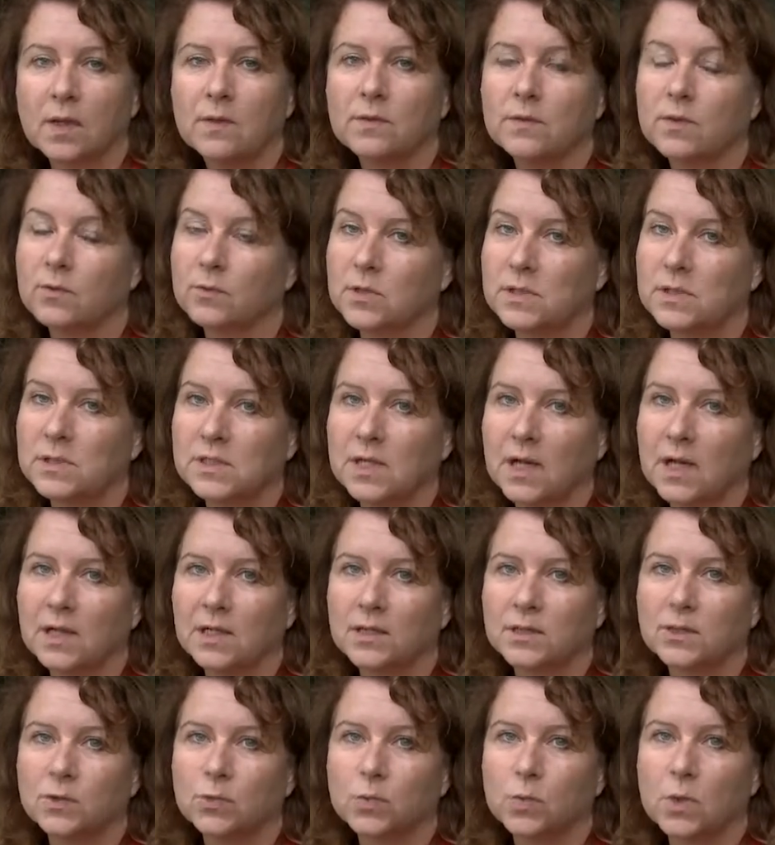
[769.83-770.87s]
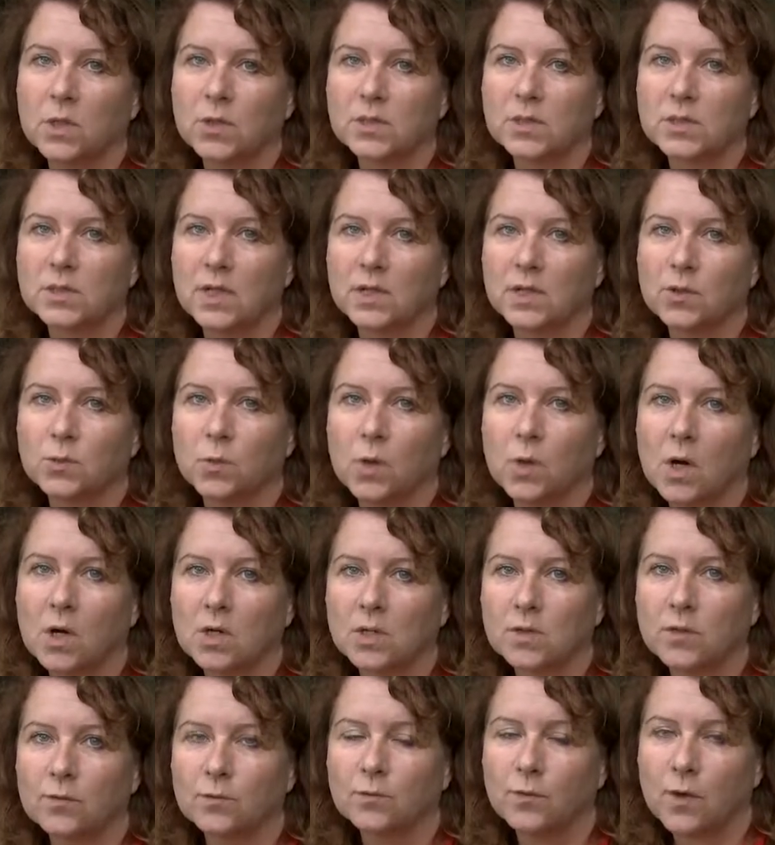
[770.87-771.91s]
The result was that
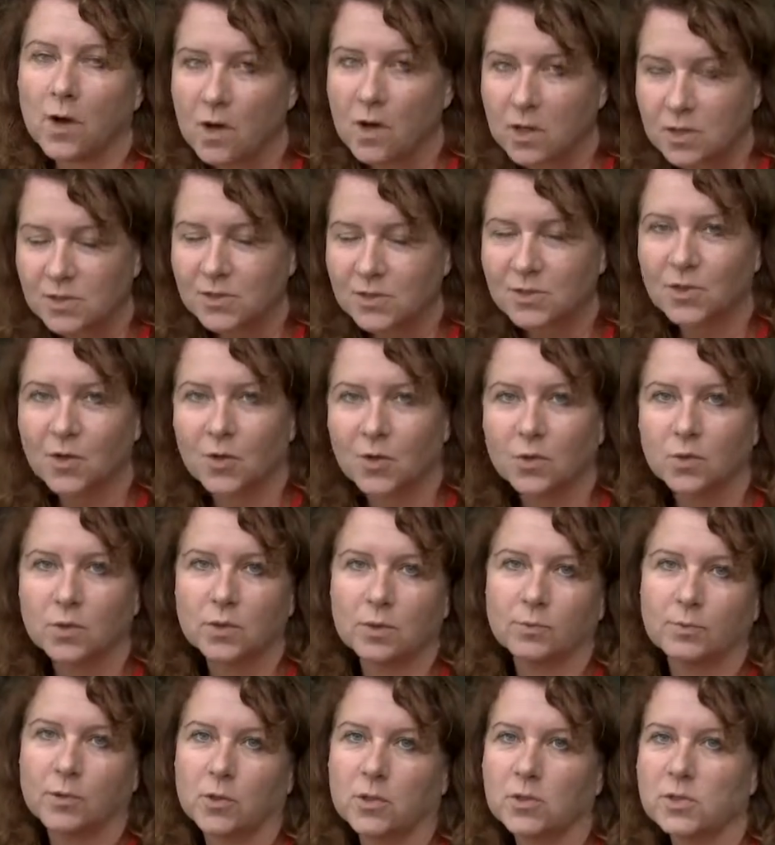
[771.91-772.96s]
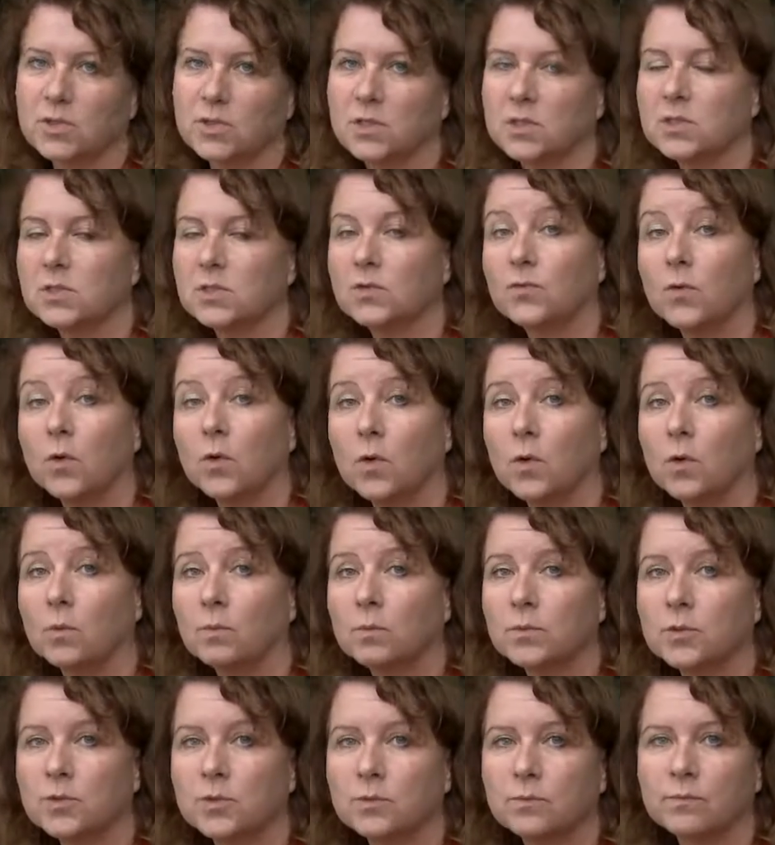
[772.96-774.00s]
vast coal deposits
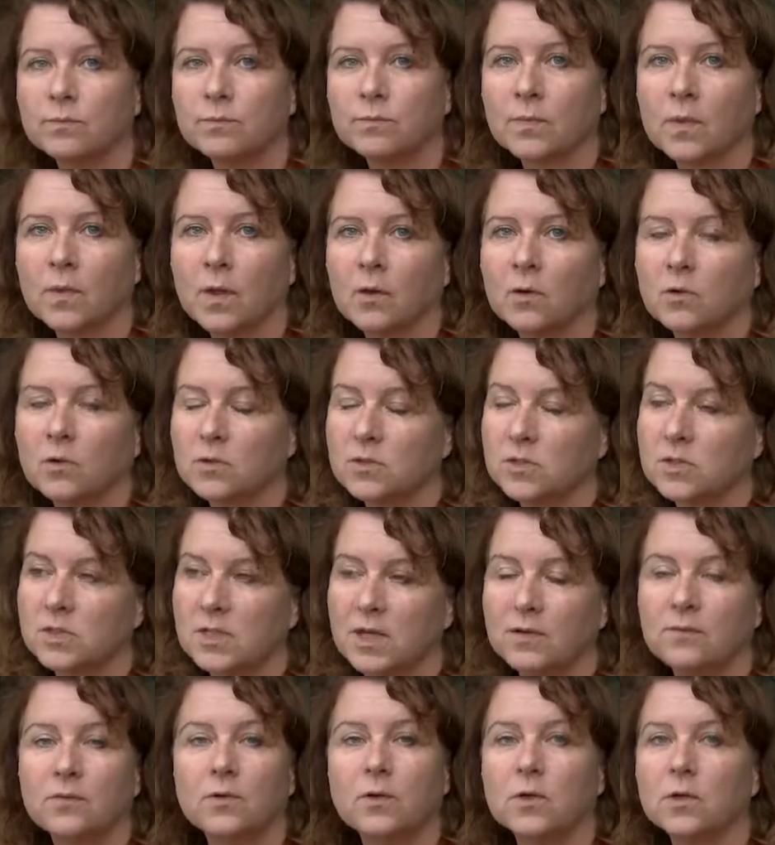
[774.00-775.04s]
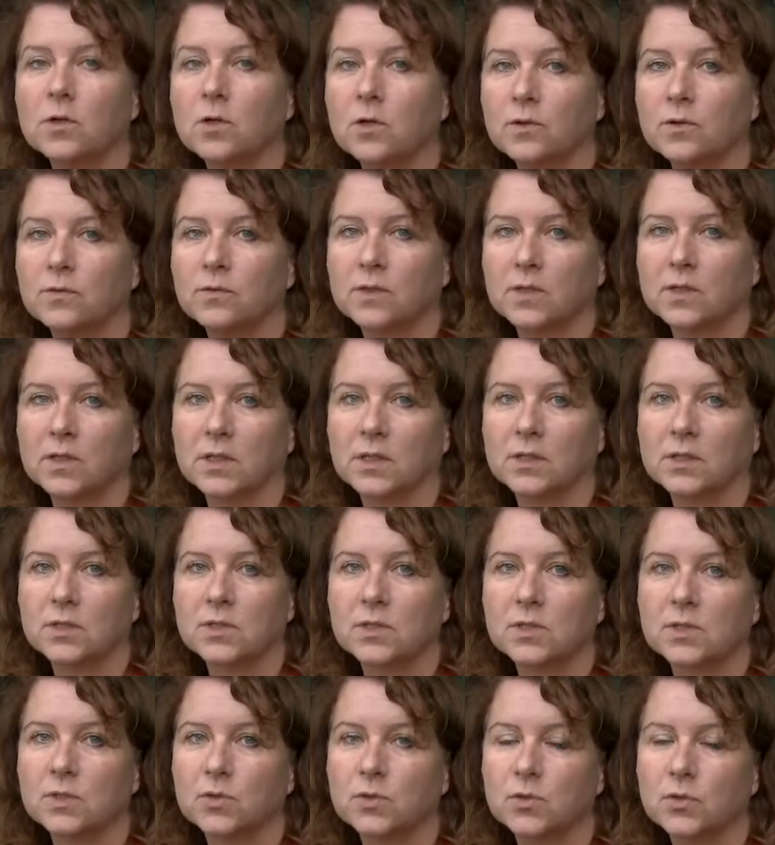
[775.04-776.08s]
formed on several
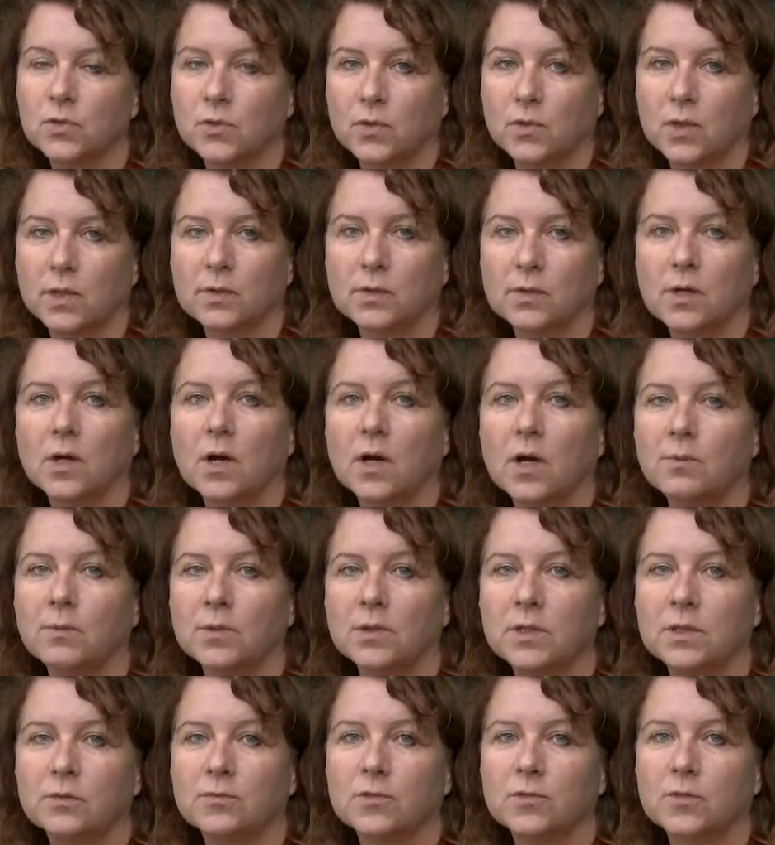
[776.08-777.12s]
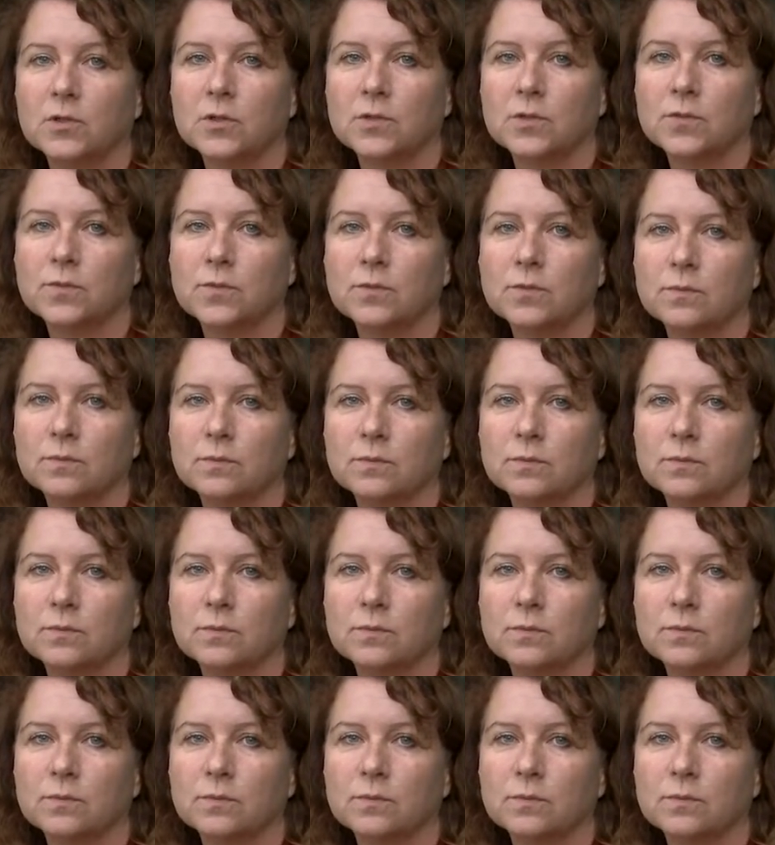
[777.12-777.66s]
continents during the Carboniferous.